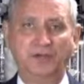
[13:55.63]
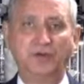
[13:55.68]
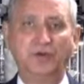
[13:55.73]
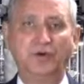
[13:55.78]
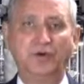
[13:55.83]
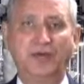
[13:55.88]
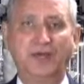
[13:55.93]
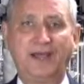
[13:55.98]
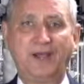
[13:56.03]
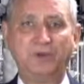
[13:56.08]

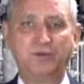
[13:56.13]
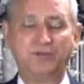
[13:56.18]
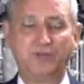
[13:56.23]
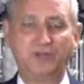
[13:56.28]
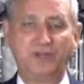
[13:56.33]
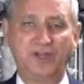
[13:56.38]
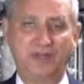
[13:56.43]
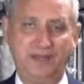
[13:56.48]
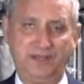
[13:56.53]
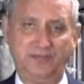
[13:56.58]
go to our
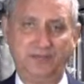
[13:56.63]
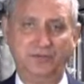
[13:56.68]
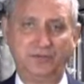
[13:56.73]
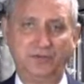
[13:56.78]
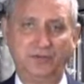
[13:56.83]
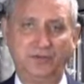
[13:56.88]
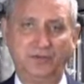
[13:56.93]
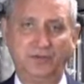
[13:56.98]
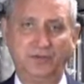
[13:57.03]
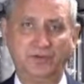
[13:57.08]

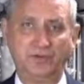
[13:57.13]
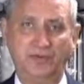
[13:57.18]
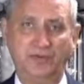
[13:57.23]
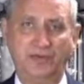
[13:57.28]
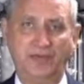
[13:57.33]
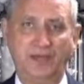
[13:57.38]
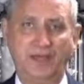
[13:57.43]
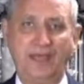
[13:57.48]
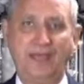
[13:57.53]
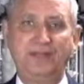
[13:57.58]
science,
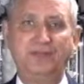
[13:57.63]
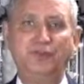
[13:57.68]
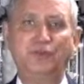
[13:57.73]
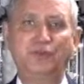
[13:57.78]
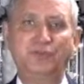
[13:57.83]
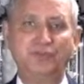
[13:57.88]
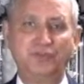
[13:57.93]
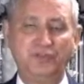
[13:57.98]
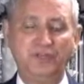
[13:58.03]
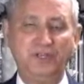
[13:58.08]
and
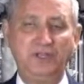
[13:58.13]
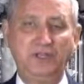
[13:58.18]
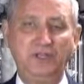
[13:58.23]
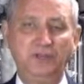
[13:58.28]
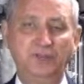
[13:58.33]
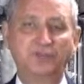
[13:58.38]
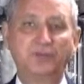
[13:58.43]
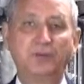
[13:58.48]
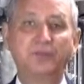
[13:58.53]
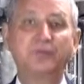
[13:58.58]
you'll see
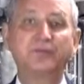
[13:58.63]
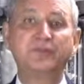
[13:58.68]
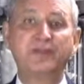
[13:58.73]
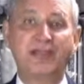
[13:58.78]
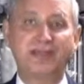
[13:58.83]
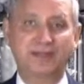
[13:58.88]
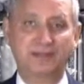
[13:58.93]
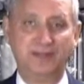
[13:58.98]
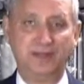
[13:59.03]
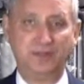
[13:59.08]
some of the
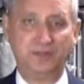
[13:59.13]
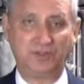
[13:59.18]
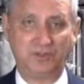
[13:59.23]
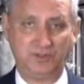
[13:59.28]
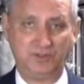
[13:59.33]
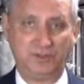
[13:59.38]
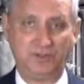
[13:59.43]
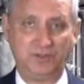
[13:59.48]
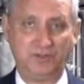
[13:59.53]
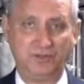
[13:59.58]
academic
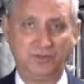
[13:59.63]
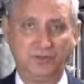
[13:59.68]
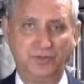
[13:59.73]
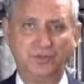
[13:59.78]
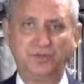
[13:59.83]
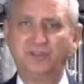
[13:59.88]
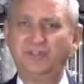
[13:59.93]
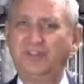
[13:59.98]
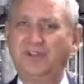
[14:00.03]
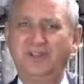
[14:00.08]
studies.
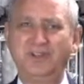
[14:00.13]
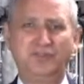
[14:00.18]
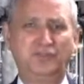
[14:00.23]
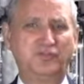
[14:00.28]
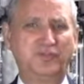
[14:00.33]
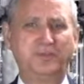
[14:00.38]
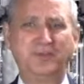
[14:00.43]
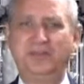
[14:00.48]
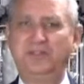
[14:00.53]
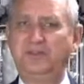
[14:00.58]
There's studies
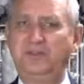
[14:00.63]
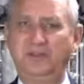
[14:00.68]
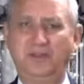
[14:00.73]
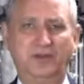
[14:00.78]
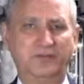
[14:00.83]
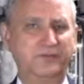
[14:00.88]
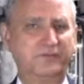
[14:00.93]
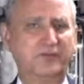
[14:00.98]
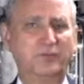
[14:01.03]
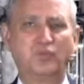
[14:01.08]
from
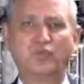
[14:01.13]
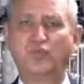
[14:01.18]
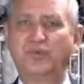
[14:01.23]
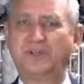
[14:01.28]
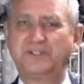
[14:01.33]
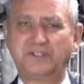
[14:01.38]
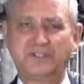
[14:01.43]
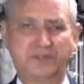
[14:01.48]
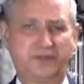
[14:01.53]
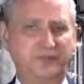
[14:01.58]
India, from
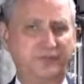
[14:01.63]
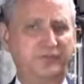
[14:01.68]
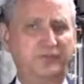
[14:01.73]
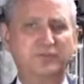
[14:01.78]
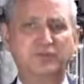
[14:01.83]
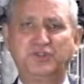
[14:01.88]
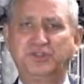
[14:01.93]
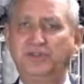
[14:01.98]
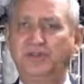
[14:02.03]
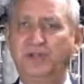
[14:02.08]
Russia,
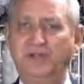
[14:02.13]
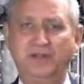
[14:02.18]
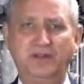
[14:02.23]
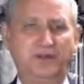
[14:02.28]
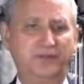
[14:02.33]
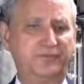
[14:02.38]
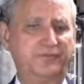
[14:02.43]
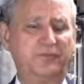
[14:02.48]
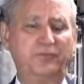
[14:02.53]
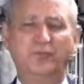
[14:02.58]
from
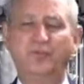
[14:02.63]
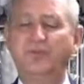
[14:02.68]
China, from